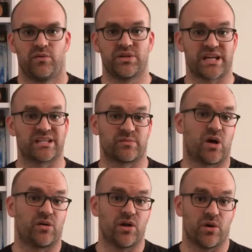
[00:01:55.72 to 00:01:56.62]
Which, as we
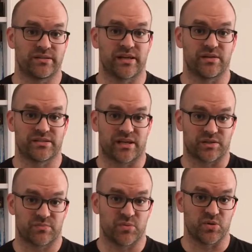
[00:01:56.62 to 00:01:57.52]
all know, is how you settle
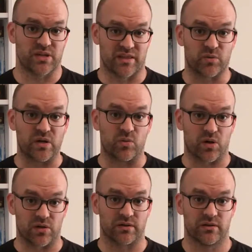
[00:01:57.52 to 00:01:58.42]
disputes in the real
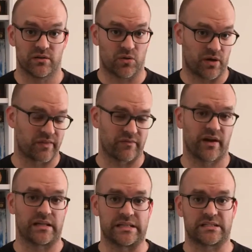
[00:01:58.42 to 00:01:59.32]
world, or at the
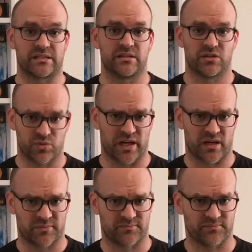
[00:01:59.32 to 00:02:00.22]
very least, Twitter.